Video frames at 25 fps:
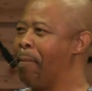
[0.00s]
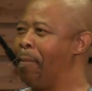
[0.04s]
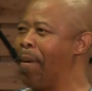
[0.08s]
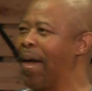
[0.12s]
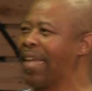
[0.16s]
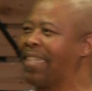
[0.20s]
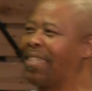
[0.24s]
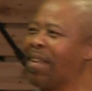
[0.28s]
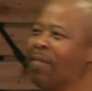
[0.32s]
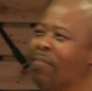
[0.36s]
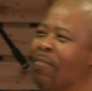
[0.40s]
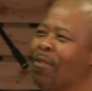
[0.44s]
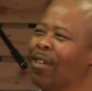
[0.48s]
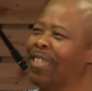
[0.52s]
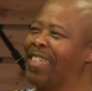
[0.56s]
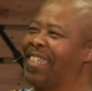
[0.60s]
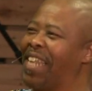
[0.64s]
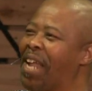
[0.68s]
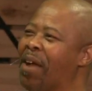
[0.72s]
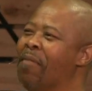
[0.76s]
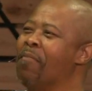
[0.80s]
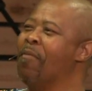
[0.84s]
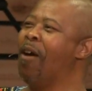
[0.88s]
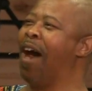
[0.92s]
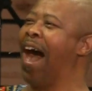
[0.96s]
But
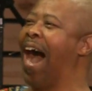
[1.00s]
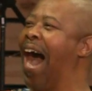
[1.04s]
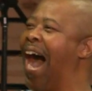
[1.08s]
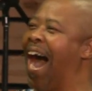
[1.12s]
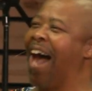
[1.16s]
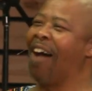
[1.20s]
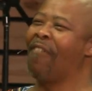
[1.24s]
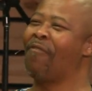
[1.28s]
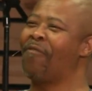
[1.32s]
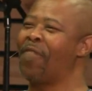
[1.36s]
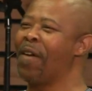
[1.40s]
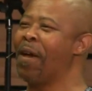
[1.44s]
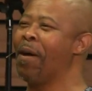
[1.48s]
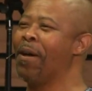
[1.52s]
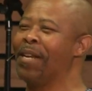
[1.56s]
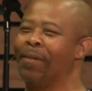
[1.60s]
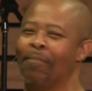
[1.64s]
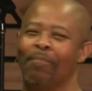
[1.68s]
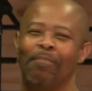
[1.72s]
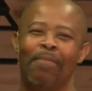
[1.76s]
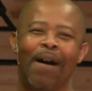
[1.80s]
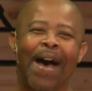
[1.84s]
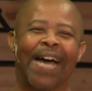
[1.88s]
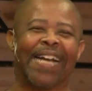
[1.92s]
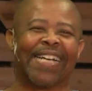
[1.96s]
Mudimu ha fell
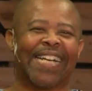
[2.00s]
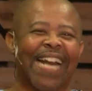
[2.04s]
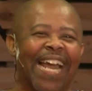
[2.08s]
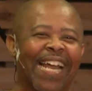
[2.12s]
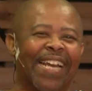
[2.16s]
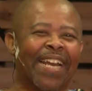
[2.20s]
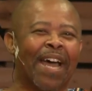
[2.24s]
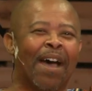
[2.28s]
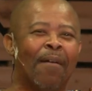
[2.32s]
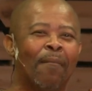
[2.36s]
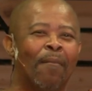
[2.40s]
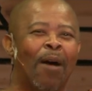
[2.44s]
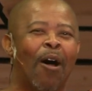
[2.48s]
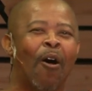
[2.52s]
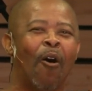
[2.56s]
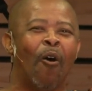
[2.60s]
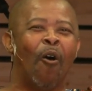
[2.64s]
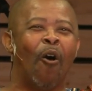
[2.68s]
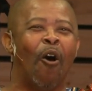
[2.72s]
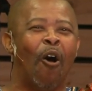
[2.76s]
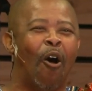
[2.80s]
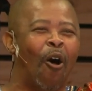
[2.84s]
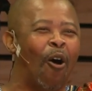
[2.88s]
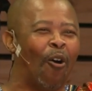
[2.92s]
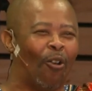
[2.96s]
barena
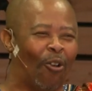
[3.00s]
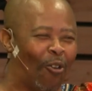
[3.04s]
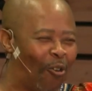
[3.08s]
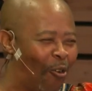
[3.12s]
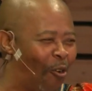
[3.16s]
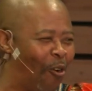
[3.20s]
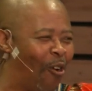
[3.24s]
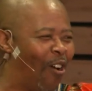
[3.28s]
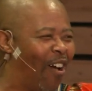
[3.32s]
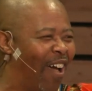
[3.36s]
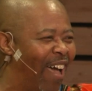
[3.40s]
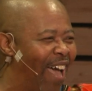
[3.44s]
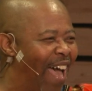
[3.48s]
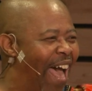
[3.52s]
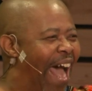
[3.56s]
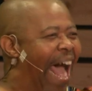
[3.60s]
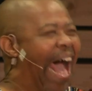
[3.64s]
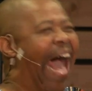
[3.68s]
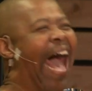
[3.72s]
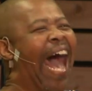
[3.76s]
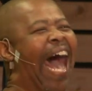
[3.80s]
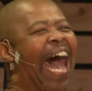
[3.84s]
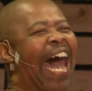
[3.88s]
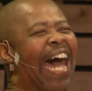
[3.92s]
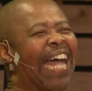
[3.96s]
mangolo. God
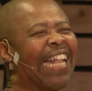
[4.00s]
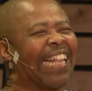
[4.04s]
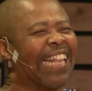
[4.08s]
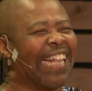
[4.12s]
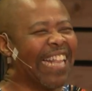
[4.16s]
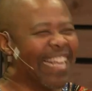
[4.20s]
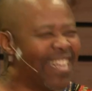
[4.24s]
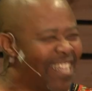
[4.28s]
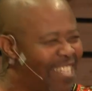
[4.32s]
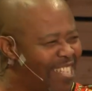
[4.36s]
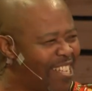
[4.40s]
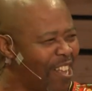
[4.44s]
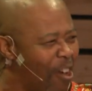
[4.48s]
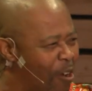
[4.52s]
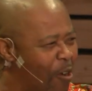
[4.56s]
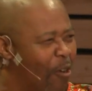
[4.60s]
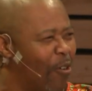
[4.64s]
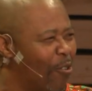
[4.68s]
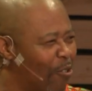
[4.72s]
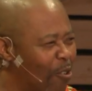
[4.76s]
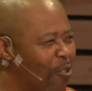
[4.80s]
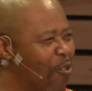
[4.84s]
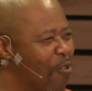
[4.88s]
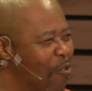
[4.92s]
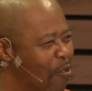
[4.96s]
give the kings to
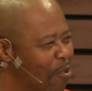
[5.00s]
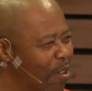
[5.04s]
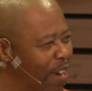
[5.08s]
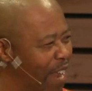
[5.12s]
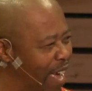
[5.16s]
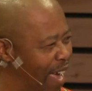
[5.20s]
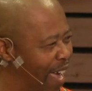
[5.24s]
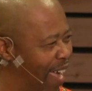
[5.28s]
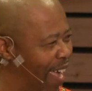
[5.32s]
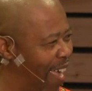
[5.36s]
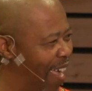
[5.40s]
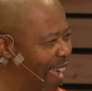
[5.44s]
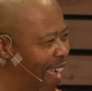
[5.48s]
bring us to